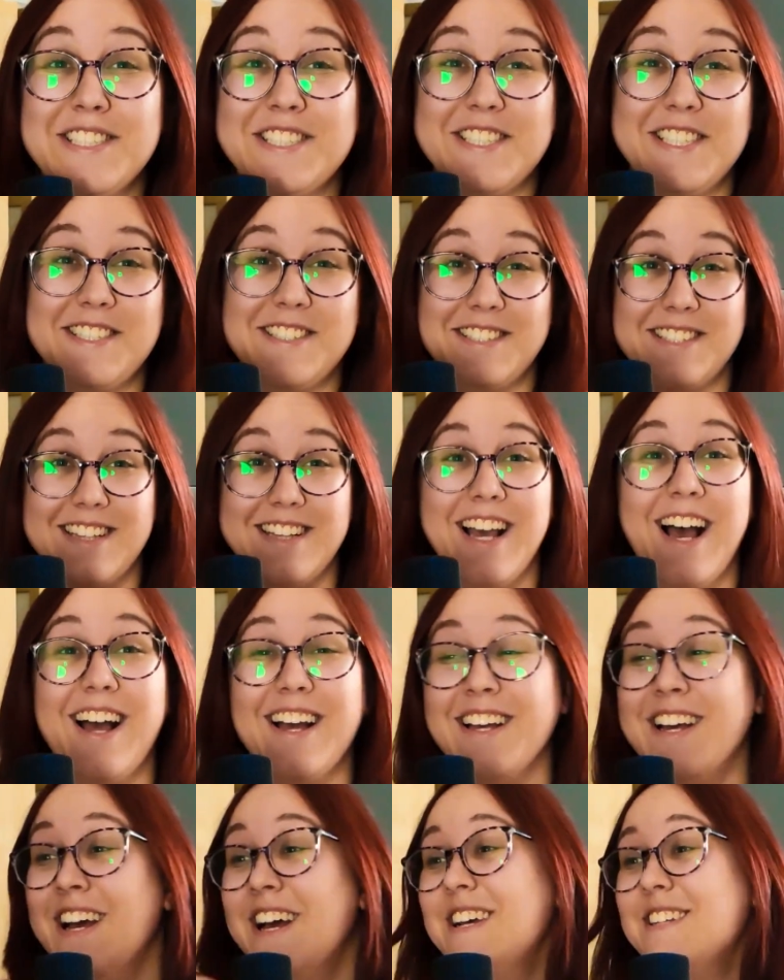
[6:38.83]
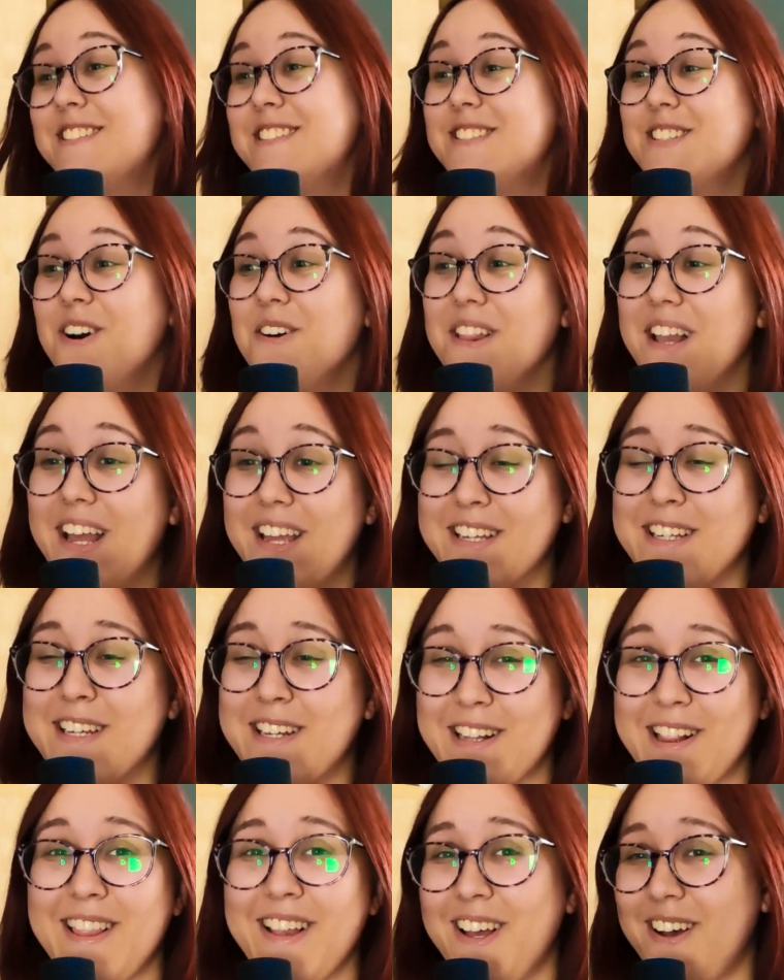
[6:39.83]
She's so like
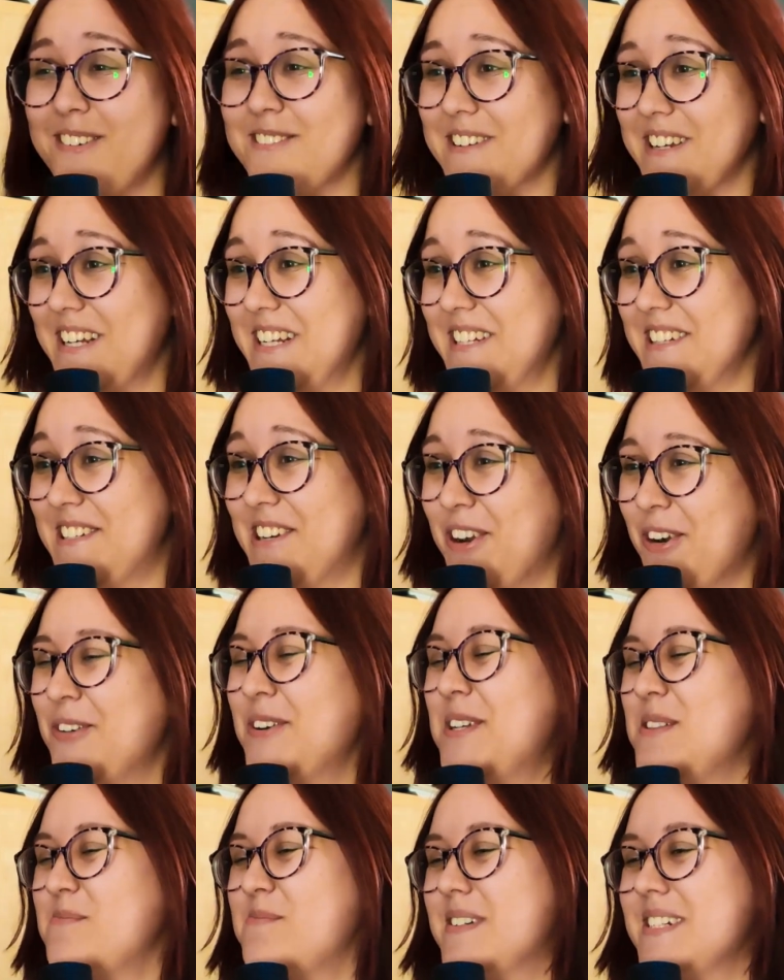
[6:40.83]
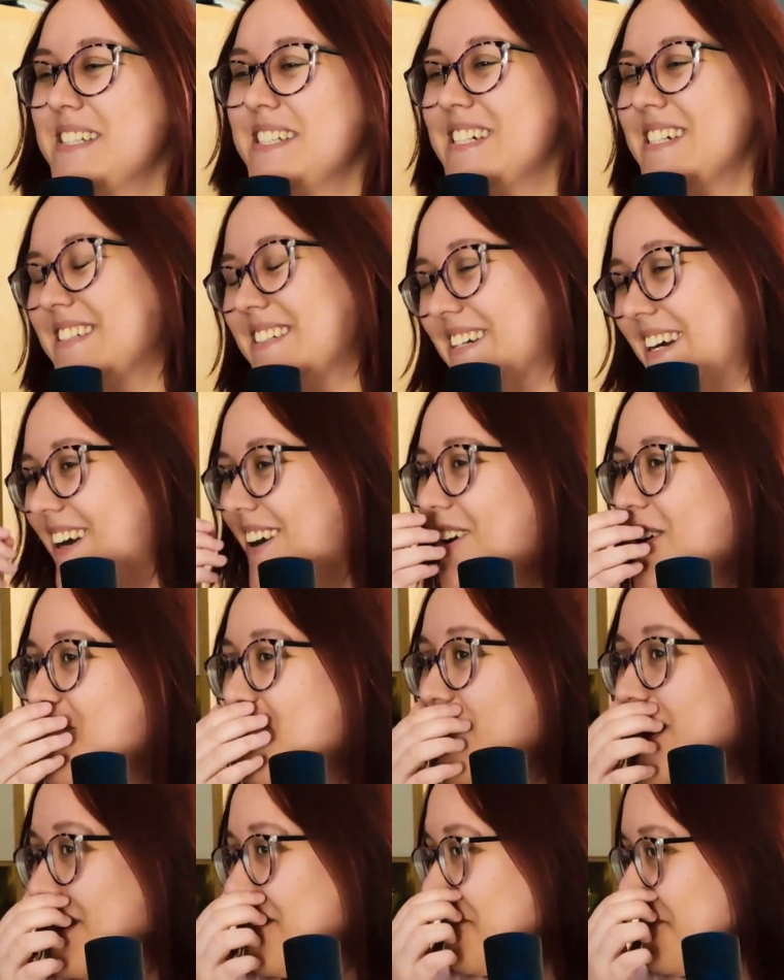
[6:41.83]
Chloe in Queen Banana,
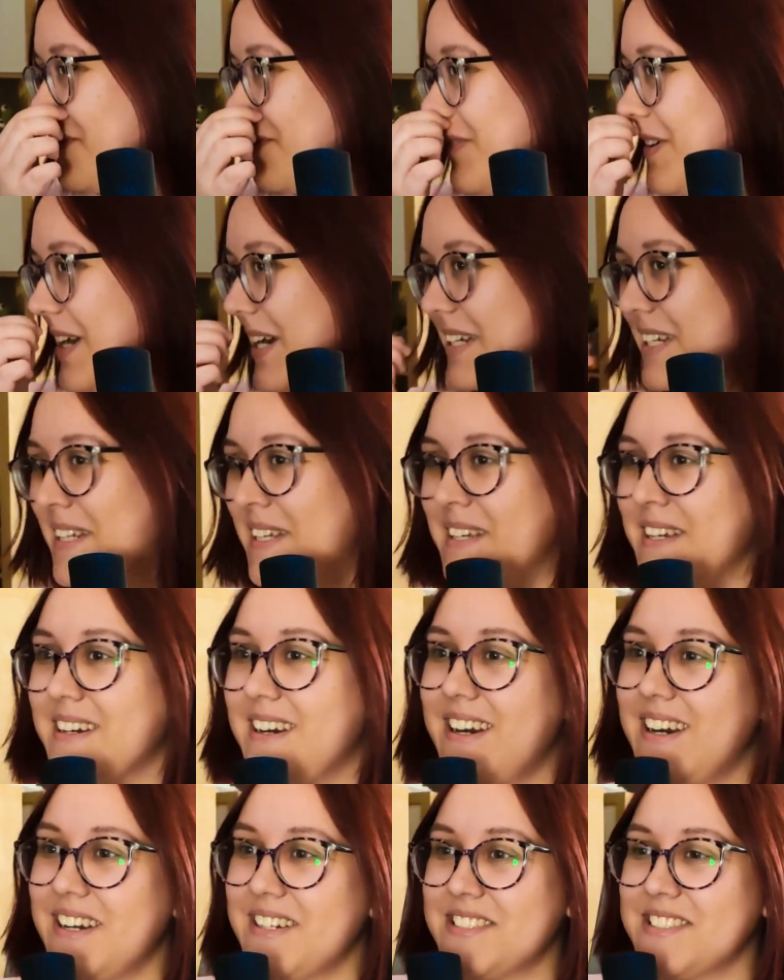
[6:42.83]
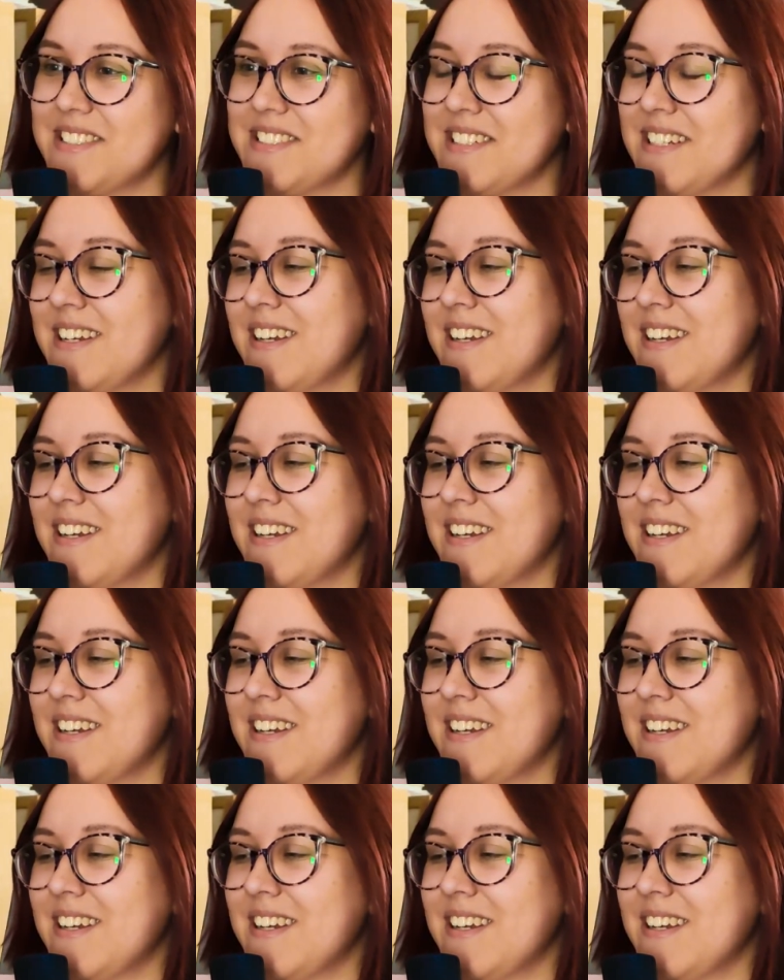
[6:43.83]
oh my fucking gosh.